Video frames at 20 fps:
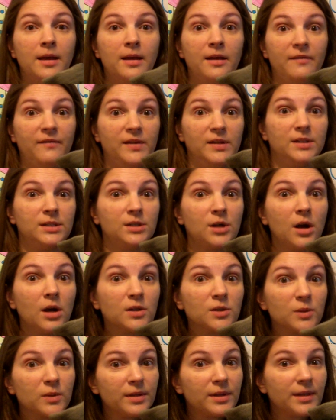if it
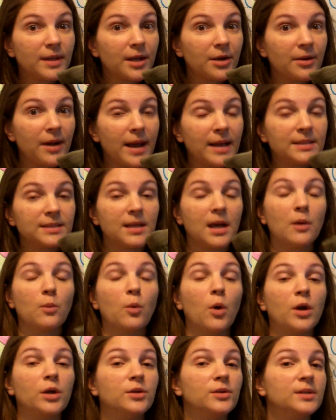starts with the letter S, I
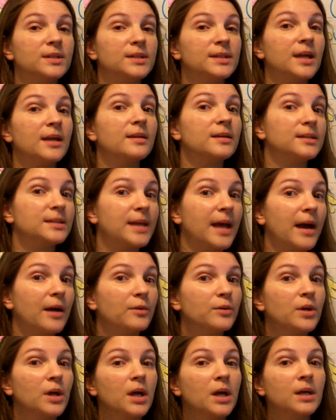want you to say the
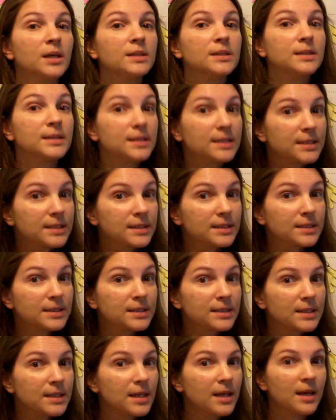sound
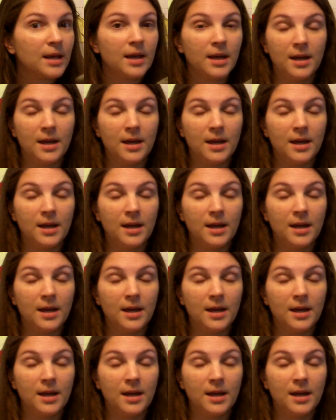S.